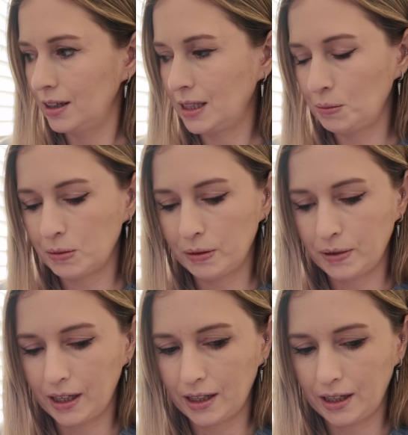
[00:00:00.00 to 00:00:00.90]
It seems to be
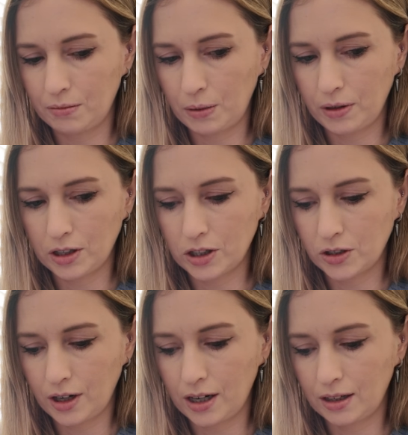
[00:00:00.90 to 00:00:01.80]
my thing. Maybe I should
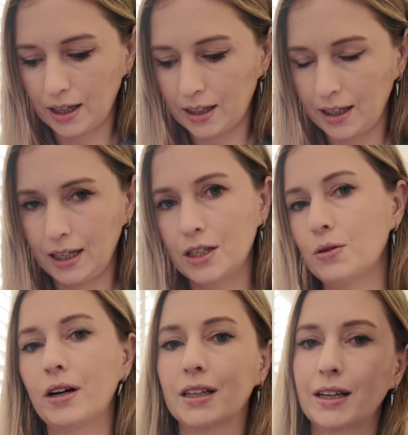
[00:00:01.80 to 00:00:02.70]
try and like lean
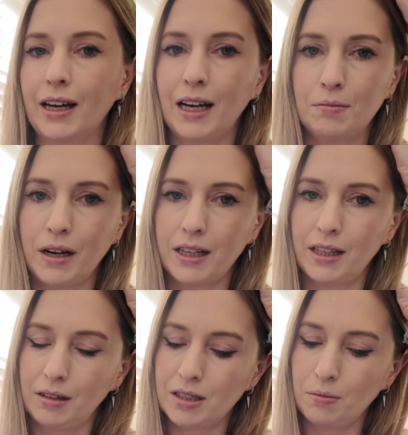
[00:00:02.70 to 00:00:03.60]
into another game. I
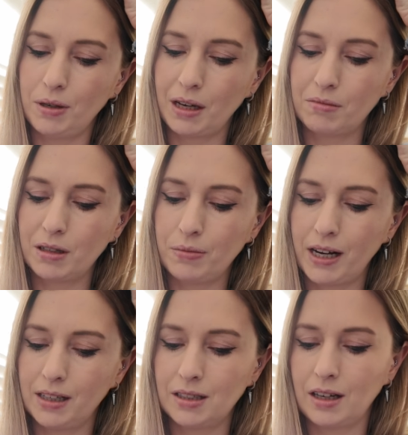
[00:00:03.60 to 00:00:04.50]
think there's some Pikmin
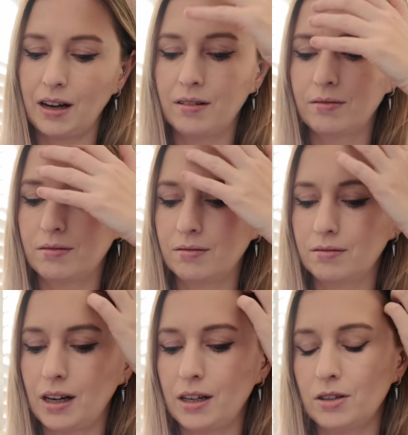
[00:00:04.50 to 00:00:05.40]
patterns that
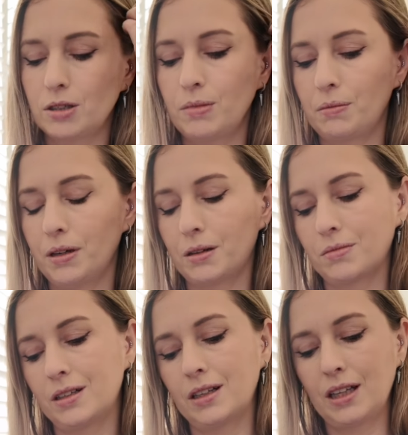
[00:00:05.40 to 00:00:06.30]
I used to make
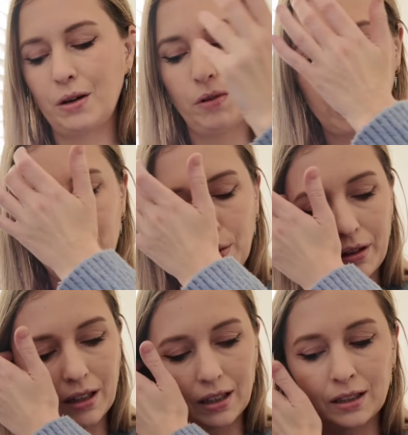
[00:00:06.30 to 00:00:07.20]
Pikmin. They weren't as
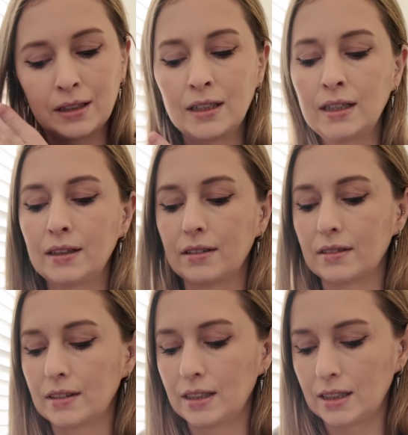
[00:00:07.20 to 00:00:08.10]
popular.
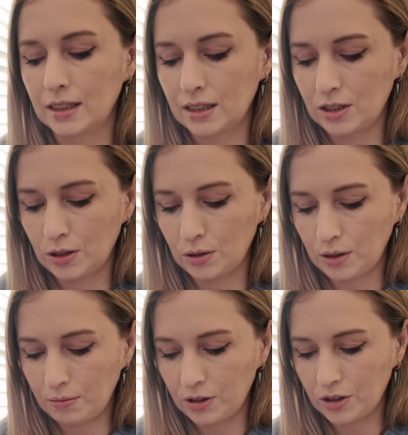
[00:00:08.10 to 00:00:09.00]
So
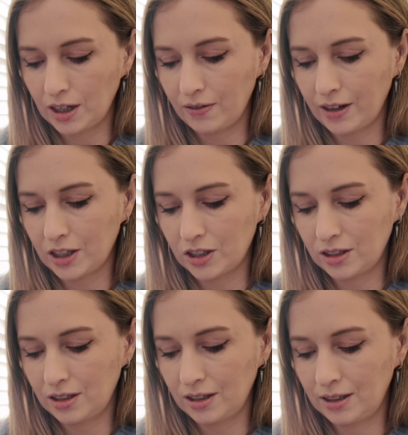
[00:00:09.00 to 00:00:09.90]
I'm wondering if I
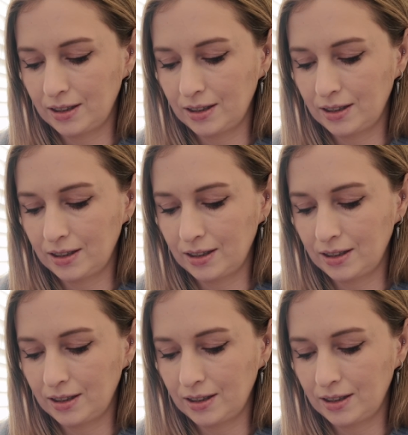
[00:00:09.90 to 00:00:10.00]
should